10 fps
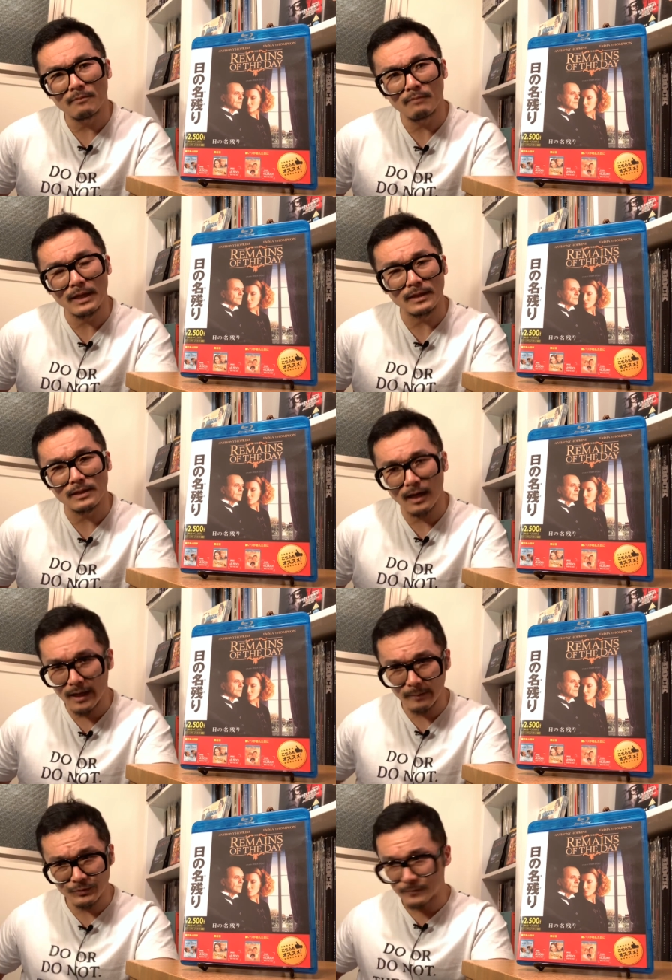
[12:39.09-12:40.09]
many
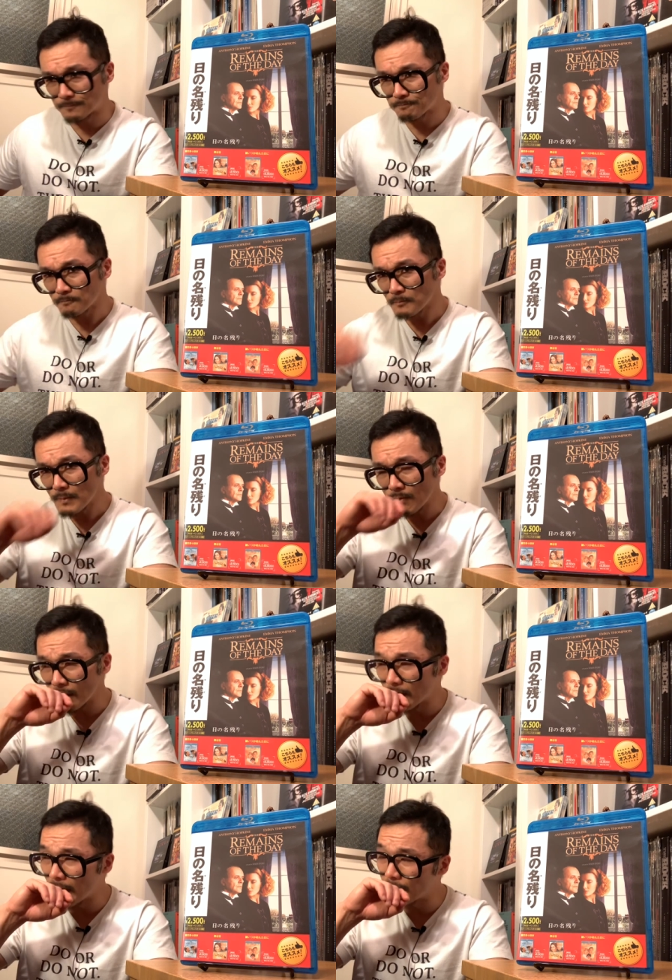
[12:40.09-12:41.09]
times.
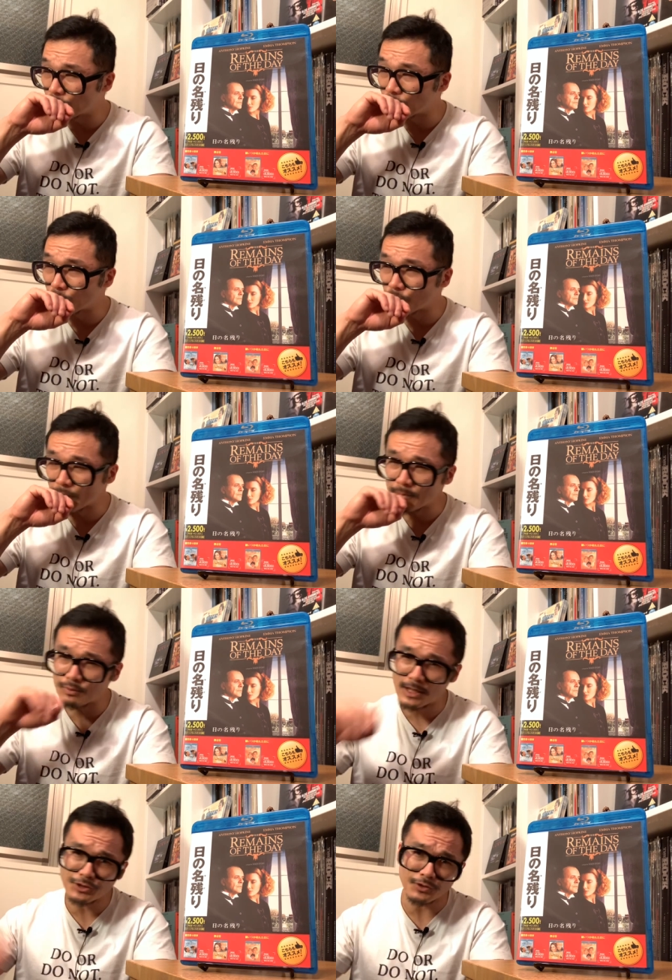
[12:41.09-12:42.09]
I had the great
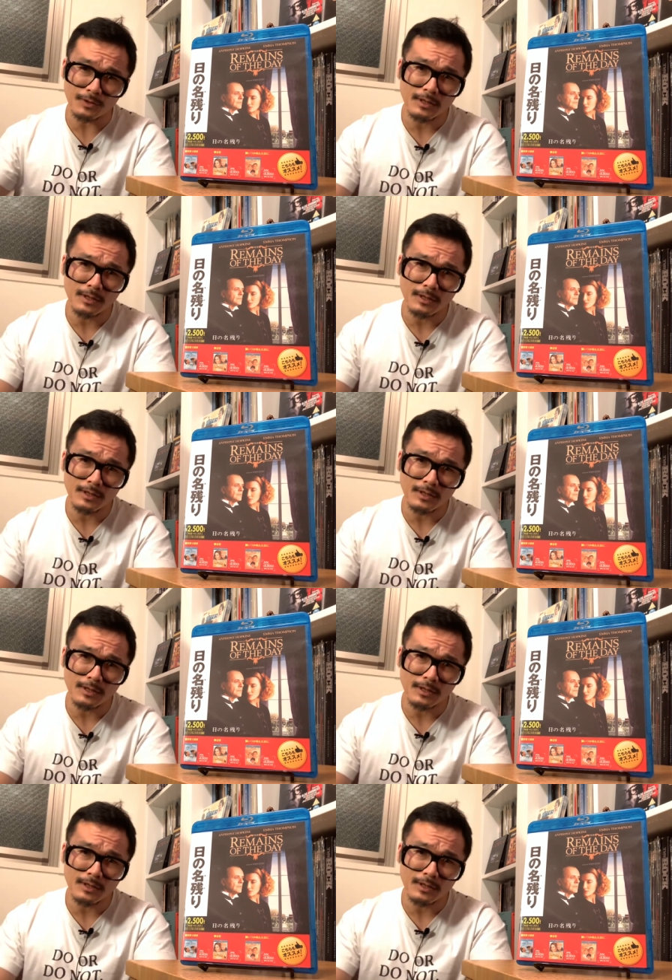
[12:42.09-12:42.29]
pleasure